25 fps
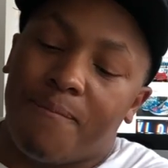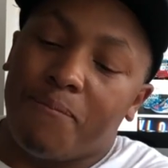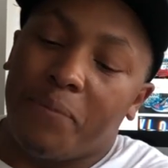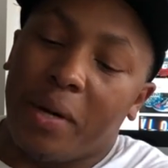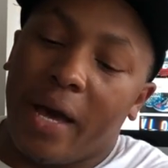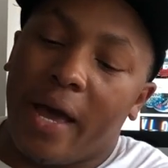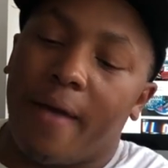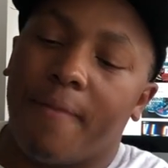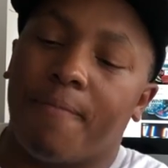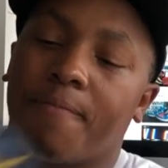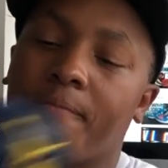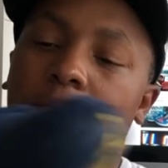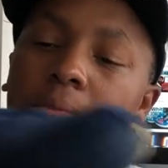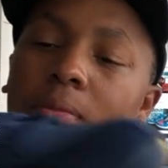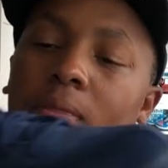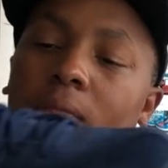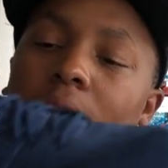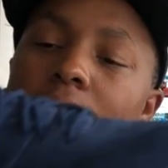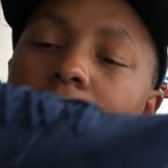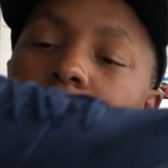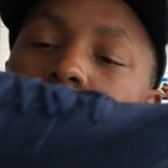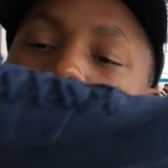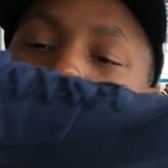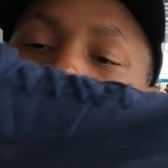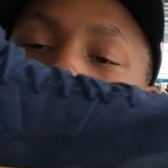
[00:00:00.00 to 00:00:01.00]
But,
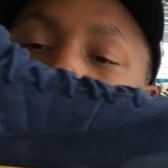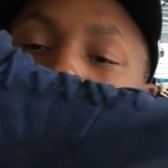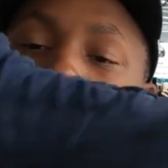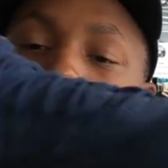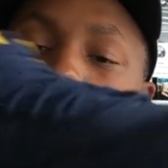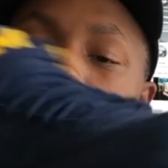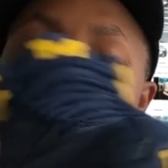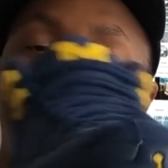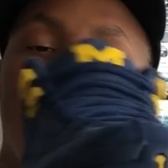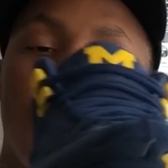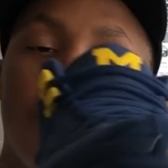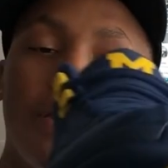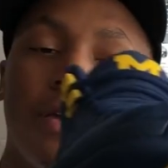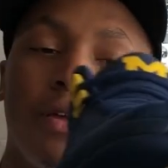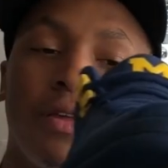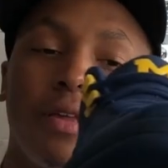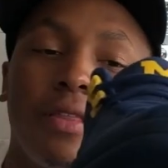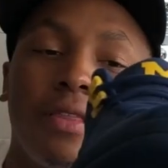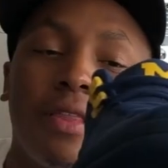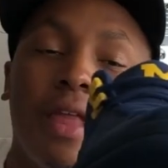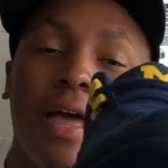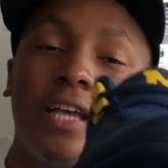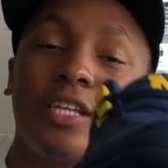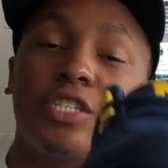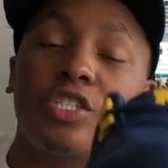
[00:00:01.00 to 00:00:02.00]
yeah,
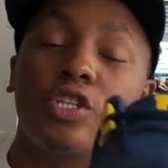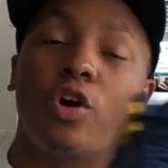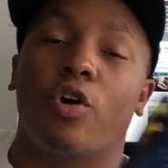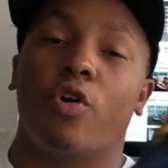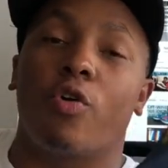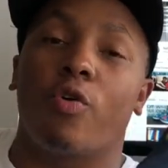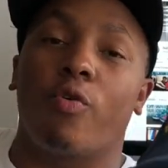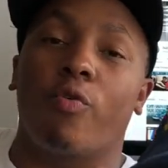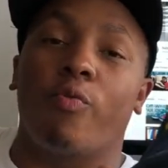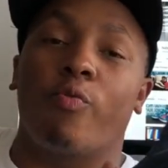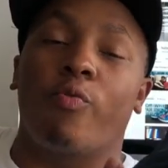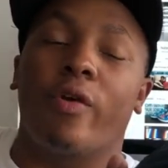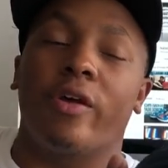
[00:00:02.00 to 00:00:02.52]
like so